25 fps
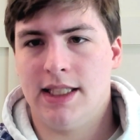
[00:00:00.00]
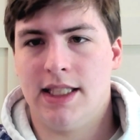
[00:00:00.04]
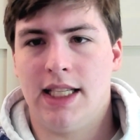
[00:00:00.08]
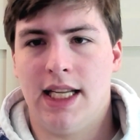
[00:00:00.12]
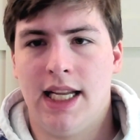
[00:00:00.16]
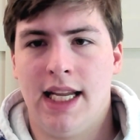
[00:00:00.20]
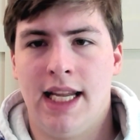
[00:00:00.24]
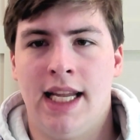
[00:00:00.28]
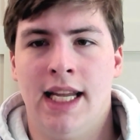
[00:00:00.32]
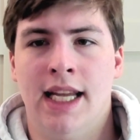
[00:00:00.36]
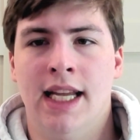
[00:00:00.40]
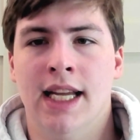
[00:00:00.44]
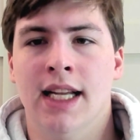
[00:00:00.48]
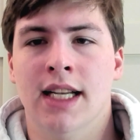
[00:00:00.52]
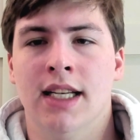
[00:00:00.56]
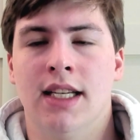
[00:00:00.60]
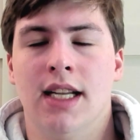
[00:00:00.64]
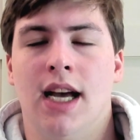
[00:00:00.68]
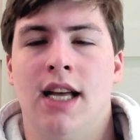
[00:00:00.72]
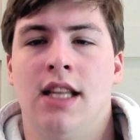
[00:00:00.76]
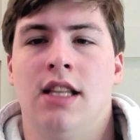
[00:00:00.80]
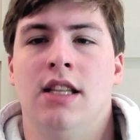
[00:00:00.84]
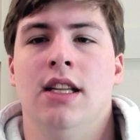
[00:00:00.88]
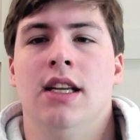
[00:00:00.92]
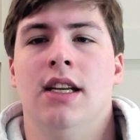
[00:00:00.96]
And
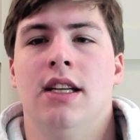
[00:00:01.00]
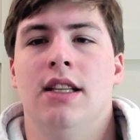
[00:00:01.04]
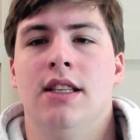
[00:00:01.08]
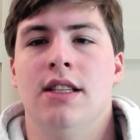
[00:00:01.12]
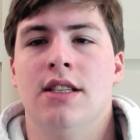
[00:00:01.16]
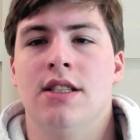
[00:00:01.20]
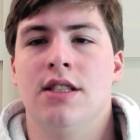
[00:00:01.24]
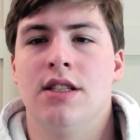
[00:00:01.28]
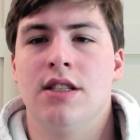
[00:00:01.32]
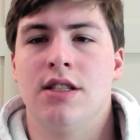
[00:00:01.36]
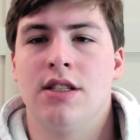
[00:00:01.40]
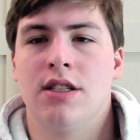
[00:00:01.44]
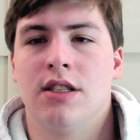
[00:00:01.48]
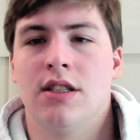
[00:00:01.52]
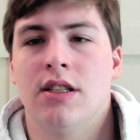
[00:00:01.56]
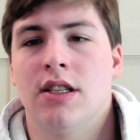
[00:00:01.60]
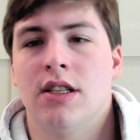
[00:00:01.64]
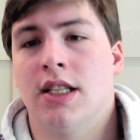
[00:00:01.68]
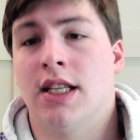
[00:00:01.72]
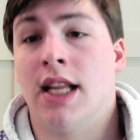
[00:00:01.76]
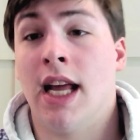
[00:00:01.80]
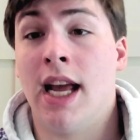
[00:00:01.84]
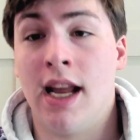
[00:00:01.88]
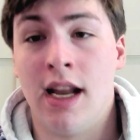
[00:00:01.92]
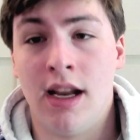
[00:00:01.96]
I think
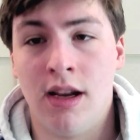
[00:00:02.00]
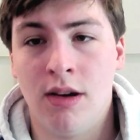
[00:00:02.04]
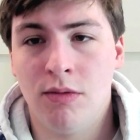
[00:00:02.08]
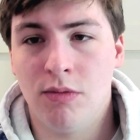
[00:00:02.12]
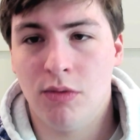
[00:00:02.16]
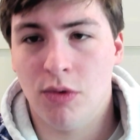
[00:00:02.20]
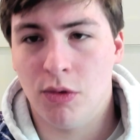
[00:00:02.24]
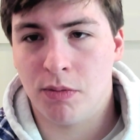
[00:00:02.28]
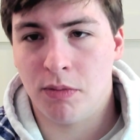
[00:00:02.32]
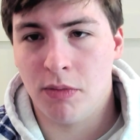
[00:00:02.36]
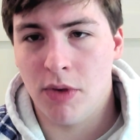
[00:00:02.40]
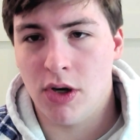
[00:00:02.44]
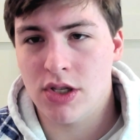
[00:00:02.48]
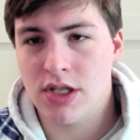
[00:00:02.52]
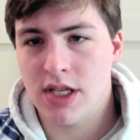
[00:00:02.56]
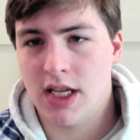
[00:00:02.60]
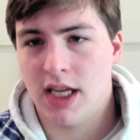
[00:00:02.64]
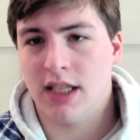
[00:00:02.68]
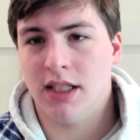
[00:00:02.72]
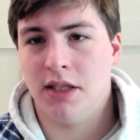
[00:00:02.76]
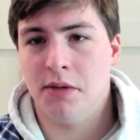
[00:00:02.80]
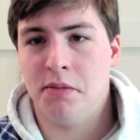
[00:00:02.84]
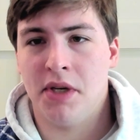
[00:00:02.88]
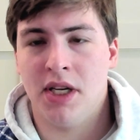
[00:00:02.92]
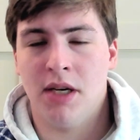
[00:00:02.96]
they will most
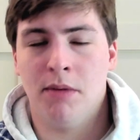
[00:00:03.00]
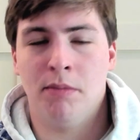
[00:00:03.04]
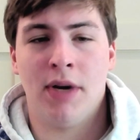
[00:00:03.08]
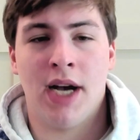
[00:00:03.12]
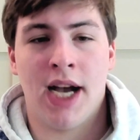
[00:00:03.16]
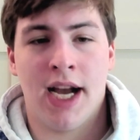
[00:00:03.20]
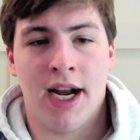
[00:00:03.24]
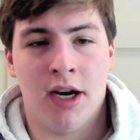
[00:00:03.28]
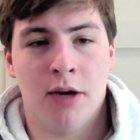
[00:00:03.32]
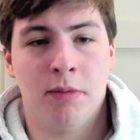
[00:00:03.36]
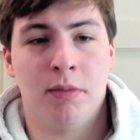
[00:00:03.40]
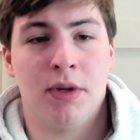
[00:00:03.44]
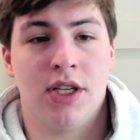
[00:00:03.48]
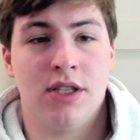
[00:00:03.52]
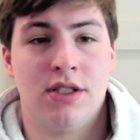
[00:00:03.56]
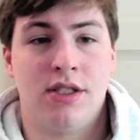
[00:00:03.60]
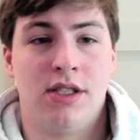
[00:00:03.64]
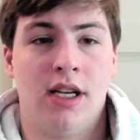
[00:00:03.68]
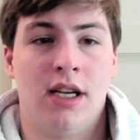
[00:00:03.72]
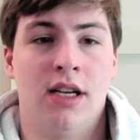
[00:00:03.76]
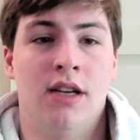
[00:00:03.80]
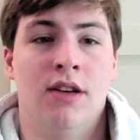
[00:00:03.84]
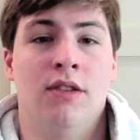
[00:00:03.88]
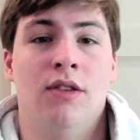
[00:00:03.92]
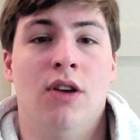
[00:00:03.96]
likely be a buyer because
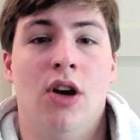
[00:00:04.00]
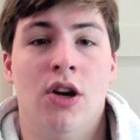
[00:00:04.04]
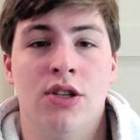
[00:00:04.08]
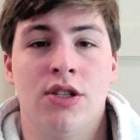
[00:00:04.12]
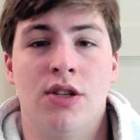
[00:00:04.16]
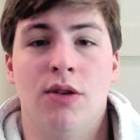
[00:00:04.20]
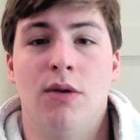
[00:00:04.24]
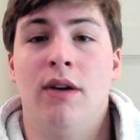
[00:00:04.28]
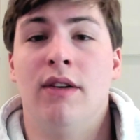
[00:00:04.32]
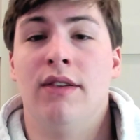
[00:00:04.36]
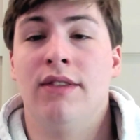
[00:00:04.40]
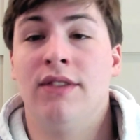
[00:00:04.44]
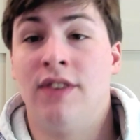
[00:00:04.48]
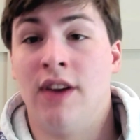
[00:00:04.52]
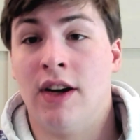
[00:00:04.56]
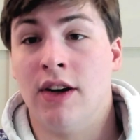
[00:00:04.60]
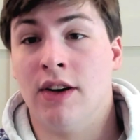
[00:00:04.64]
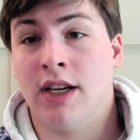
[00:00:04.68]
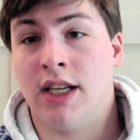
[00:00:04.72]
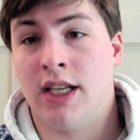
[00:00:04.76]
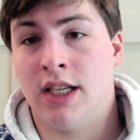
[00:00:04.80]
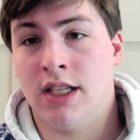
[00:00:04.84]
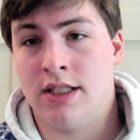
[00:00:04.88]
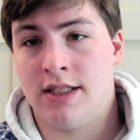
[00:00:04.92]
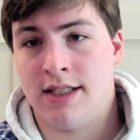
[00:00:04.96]
they are also a
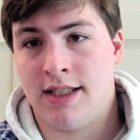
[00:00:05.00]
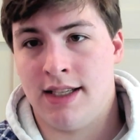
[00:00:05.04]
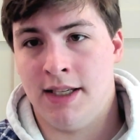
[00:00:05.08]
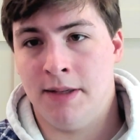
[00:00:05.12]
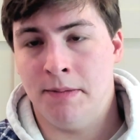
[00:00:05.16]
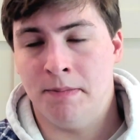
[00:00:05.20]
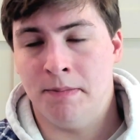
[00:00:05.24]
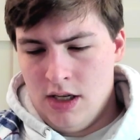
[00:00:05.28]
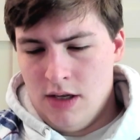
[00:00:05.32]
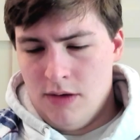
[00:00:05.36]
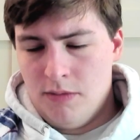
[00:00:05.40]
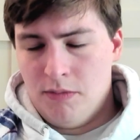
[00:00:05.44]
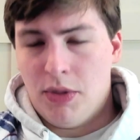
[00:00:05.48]
very good team.